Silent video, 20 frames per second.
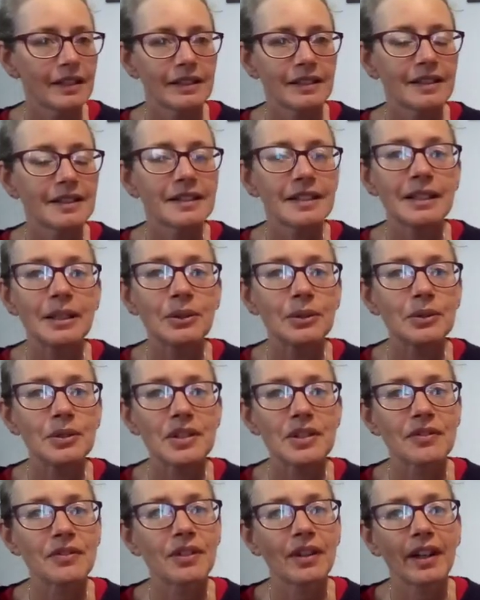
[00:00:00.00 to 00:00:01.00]
There's loads
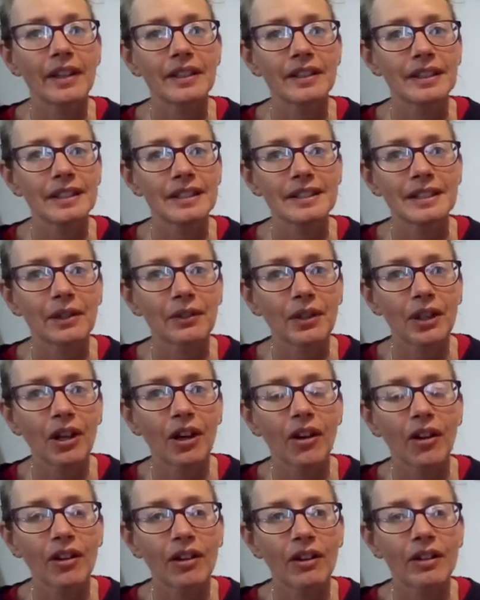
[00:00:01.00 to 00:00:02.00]
of varieties now in
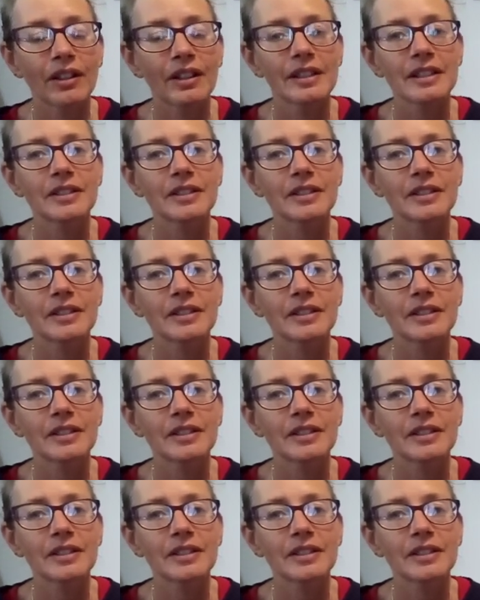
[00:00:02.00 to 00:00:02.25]
colour,